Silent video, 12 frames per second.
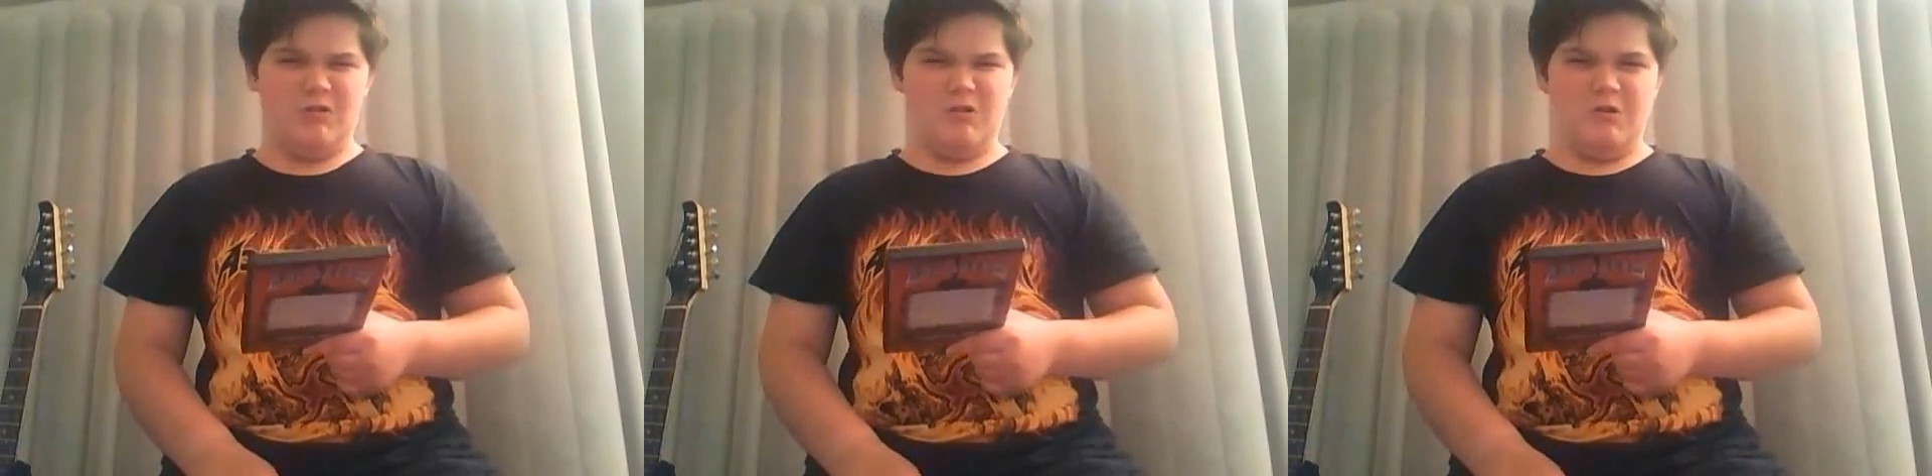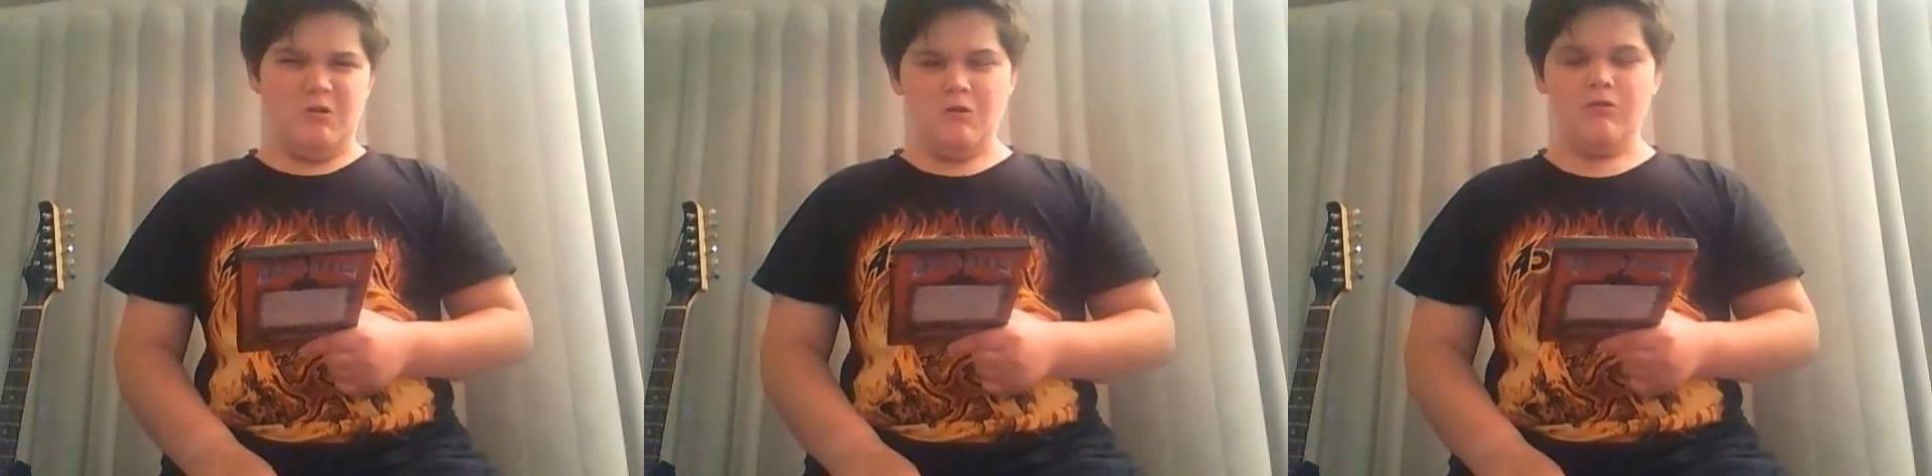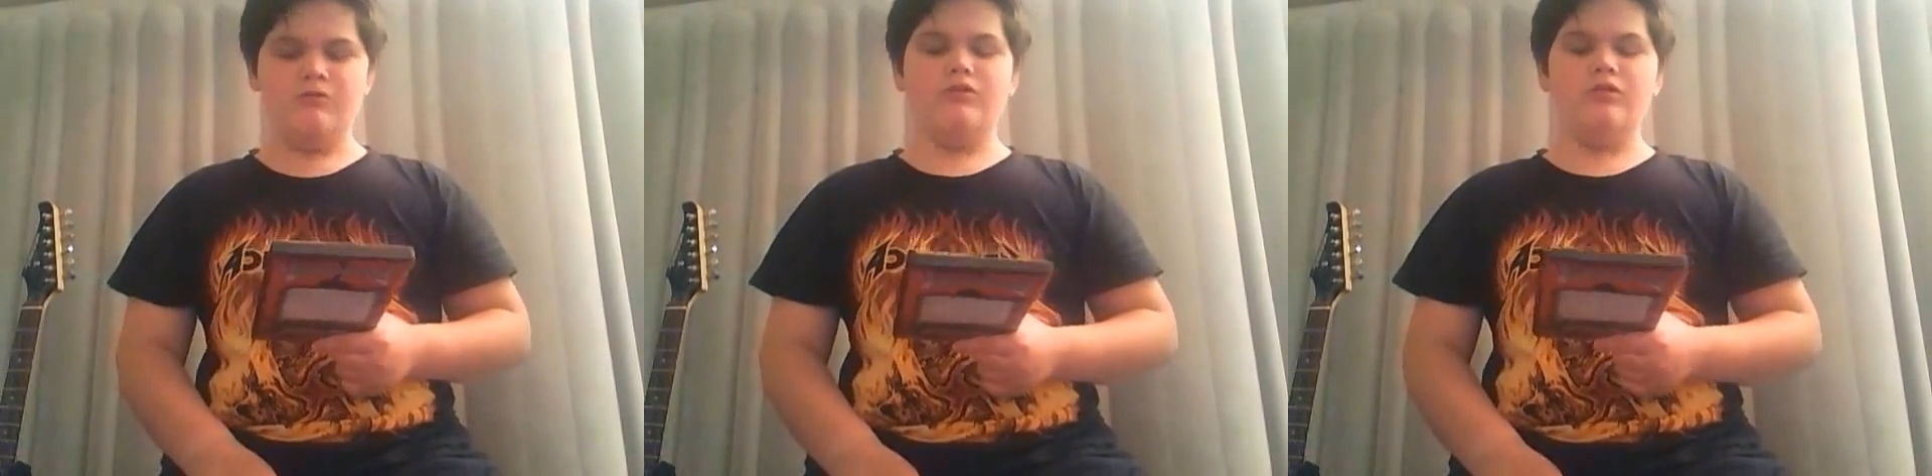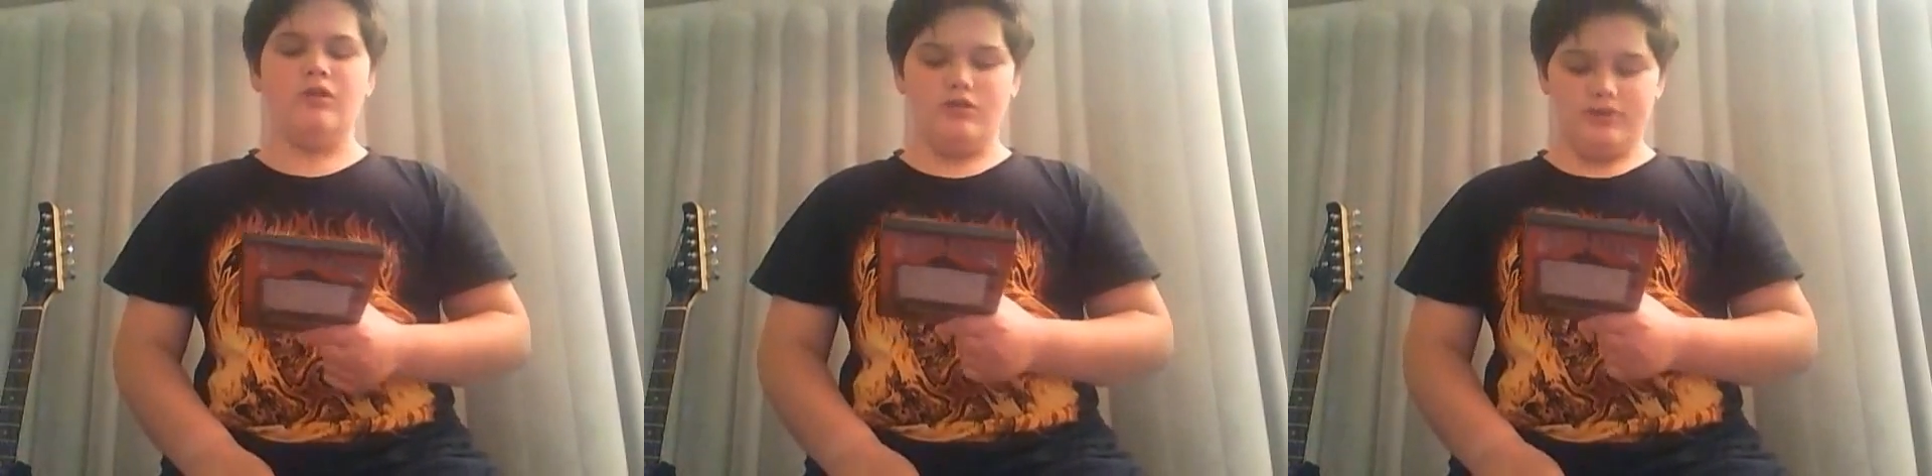Oh,
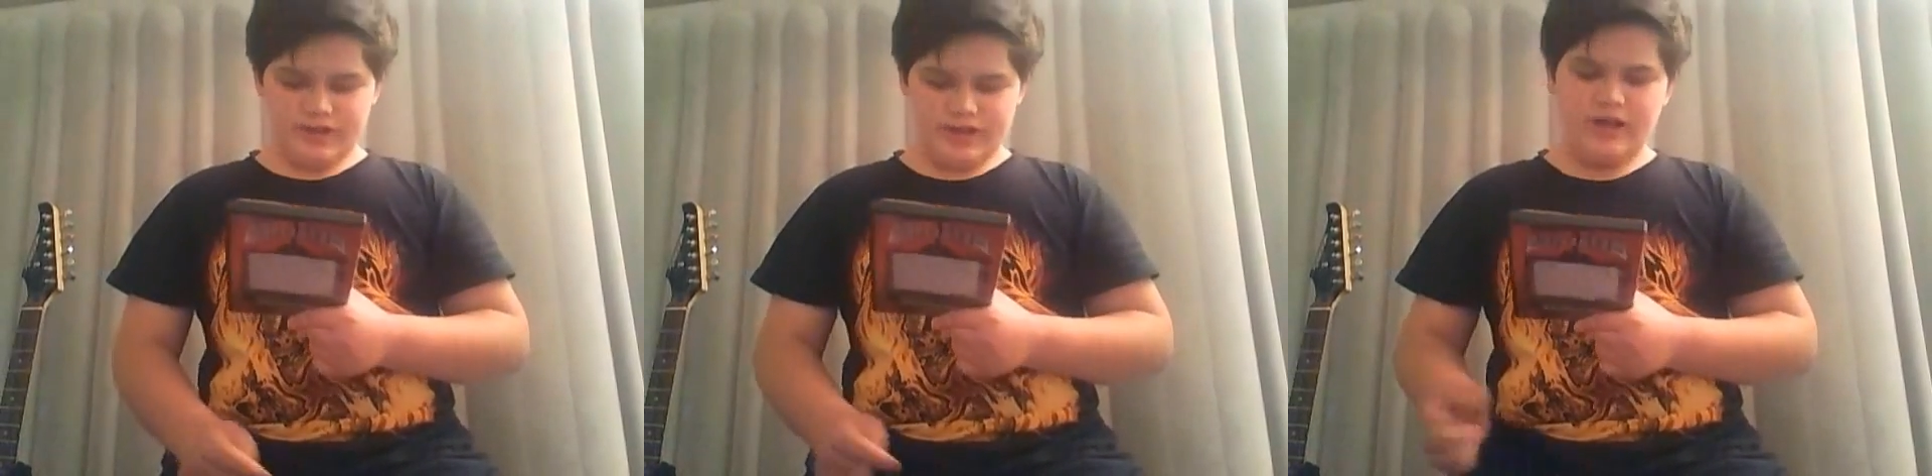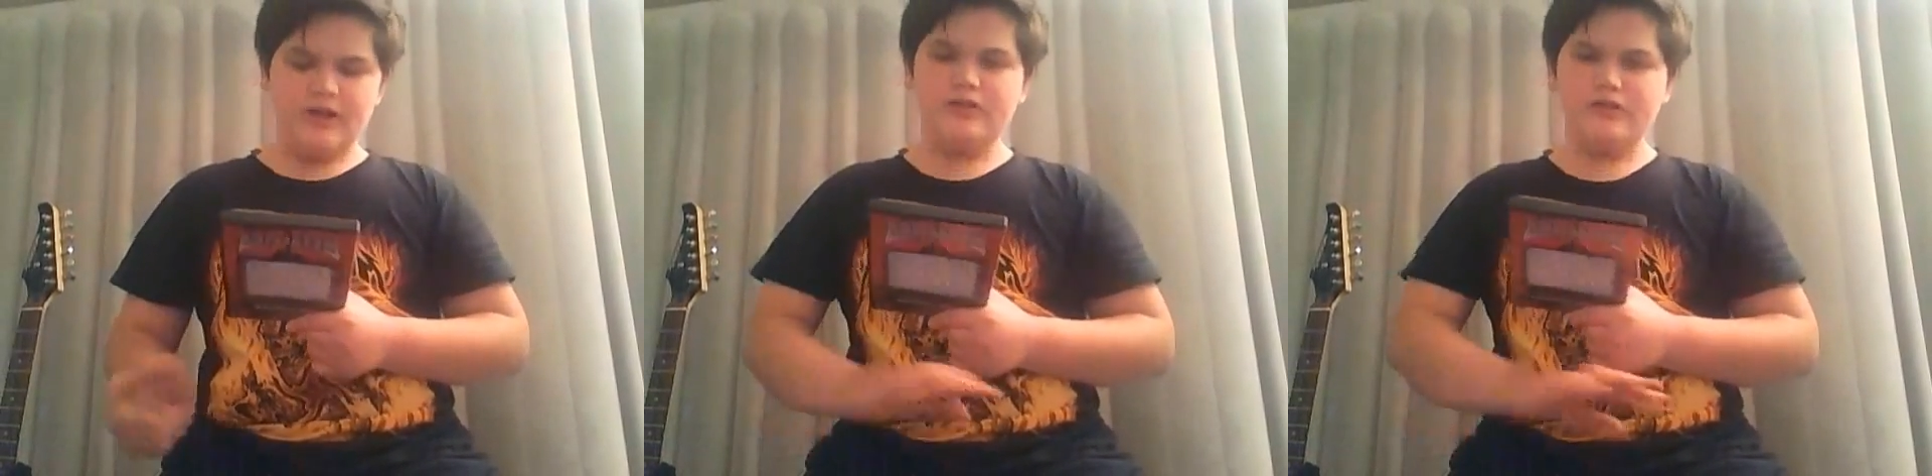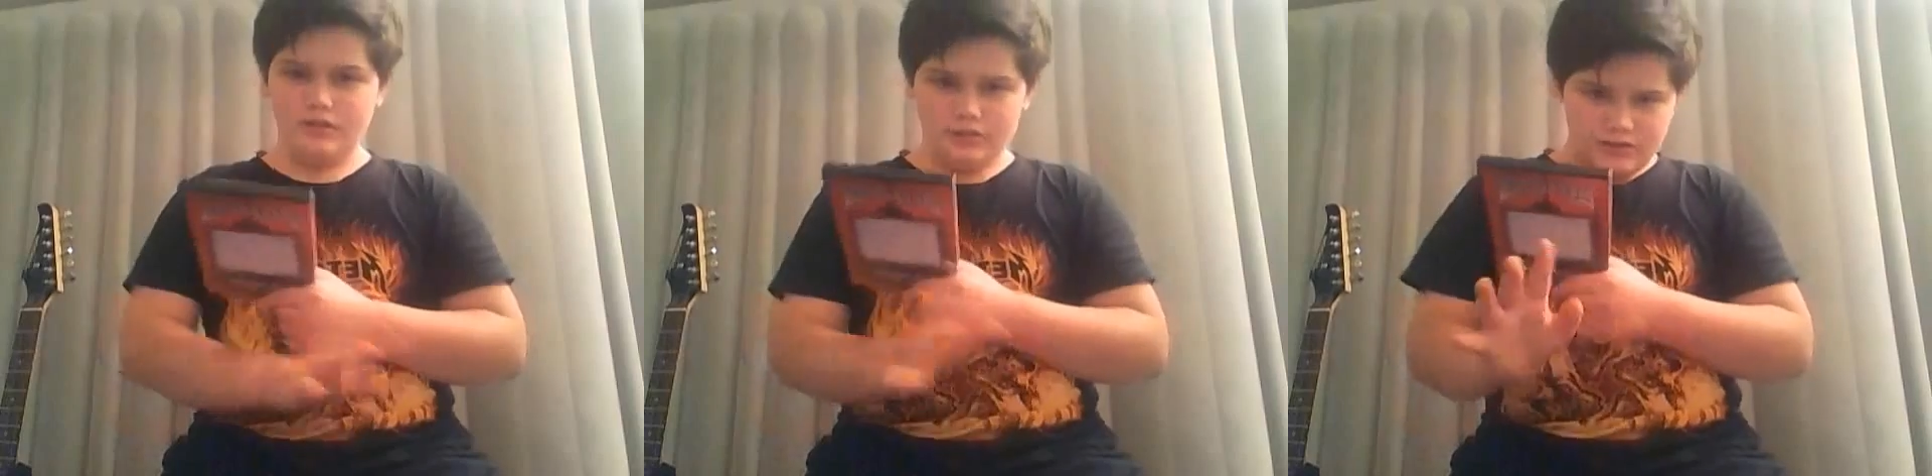okay,